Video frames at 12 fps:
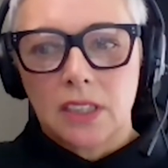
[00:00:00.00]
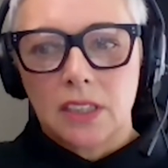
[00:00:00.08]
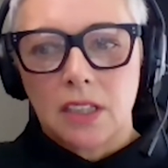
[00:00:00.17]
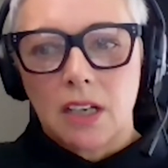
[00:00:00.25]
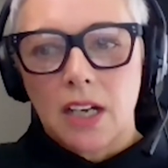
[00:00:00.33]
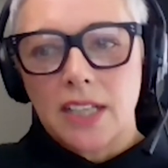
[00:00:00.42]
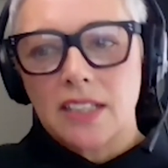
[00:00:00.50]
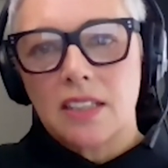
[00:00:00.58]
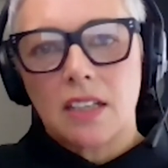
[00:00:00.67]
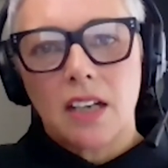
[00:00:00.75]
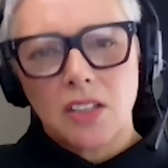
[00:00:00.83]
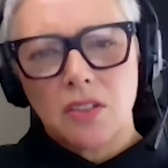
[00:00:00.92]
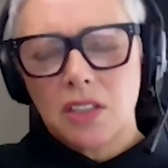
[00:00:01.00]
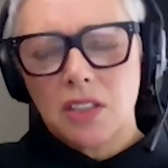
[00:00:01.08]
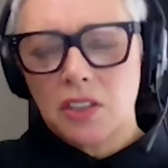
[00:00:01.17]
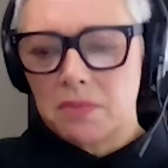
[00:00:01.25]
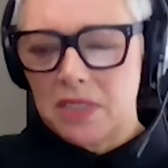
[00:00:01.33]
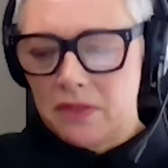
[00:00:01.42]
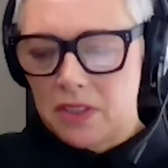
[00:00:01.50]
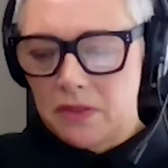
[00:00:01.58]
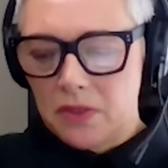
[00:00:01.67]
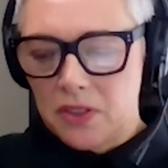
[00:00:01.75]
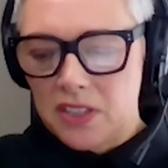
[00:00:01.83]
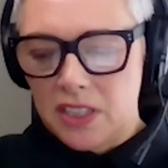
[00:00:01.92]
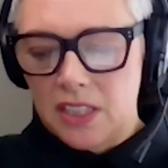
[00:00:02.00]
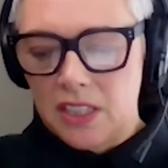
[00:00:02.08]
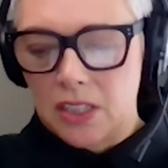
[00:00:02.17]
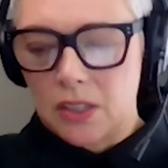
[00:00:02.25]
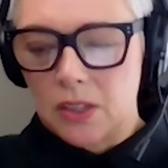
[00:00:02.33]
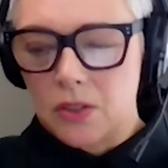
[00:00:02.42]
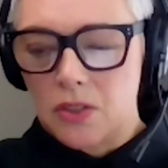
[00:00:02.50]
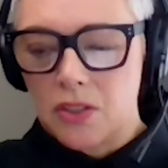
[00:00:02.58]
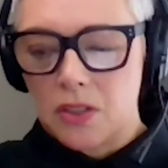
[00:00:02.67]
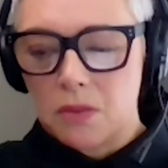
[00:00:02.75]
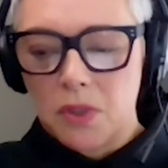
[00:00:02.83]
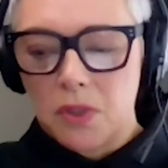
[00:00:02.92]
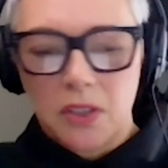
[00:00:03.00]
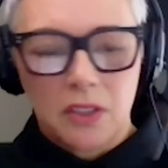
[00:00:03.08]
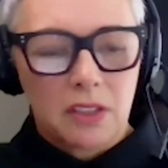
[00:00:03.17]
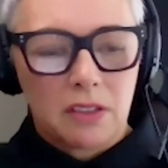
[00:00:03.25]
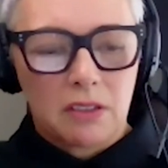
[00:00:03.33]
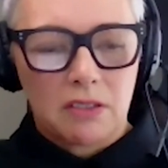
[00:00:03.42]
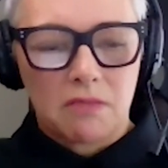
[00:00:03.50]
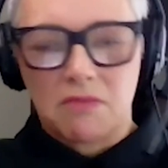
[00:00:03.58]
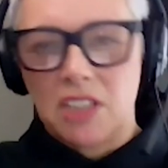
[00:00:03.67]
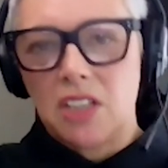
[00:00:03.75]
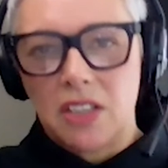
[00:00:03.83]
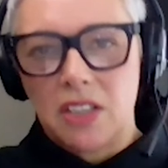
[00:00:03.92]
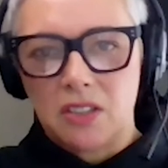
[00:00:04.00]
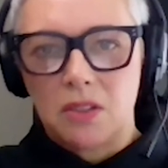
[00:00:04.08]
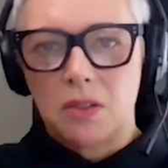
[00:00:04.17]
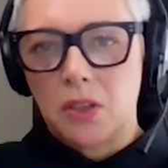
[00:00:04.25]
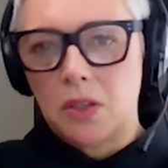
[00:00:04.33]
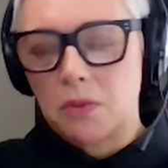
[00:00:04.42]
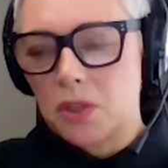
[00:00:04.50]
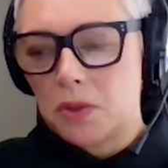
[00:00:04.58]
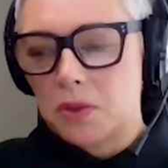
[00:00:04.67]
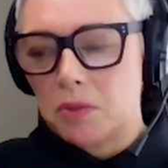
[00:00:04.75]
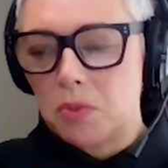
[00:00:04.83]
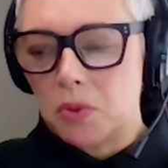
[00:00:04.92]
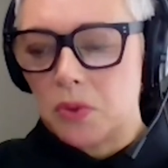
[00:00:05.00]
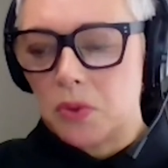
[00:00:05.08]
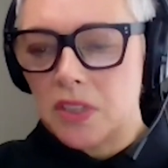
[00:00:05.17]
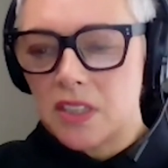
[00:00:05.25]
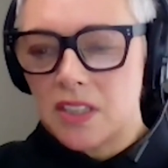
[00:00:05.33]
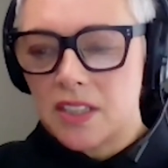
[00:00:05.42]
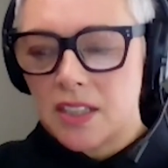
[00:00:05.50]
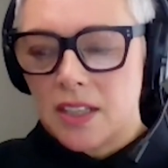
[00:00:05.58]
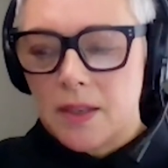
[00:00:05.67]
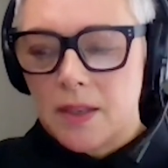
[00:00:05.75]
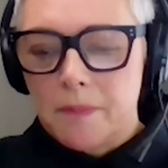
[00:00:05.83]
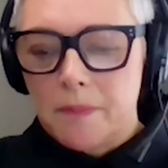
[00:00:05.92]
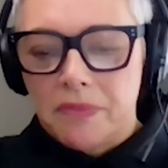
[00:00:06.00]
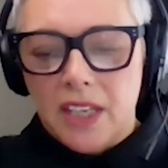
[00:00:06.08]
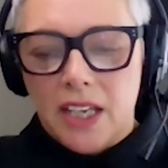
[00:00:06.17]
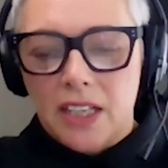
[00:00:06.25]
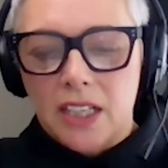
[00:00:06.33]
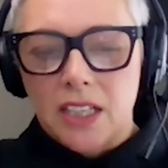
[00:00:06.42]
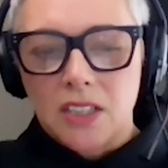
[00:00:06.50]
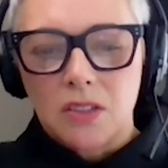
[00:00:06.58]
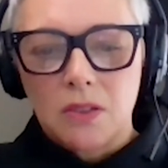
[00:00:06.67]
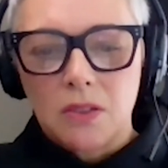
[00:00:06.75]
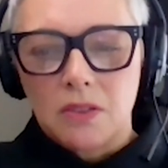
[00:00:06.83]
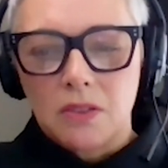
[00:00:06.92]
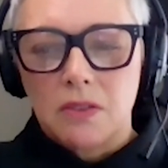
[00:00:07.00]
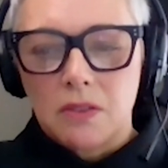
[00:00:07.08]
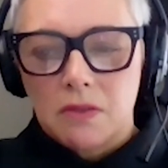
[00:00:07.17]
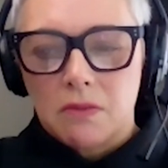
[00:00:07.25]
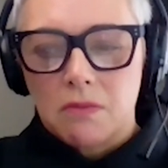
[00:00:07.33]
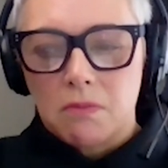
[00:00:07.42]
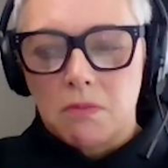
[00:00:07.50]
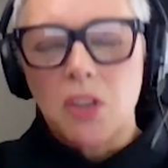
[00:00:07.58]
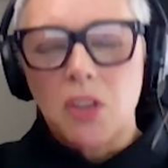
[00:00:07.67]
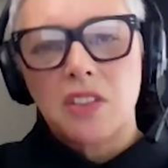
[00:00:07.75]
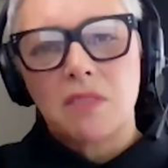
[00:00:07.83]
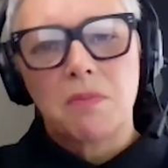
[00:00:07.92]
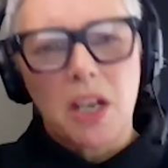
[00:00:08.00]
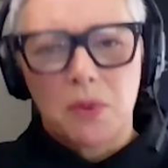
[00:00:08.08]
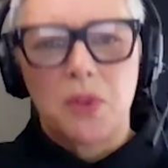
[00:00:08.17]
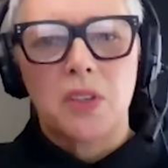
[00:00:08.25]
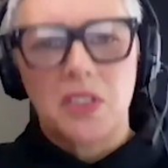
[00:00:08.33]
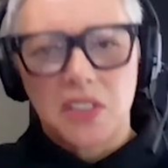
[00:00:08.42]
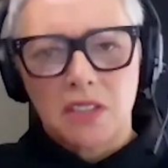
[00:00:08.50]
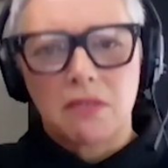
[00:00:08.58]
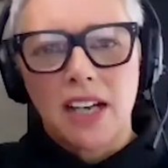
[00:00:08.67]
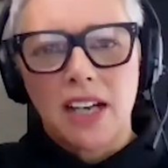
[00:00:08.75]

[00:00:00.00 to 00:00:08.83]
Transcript: I do a little bit of diversity and inclusion work. You know, I do a lot of work with boards, and I do most of my work's around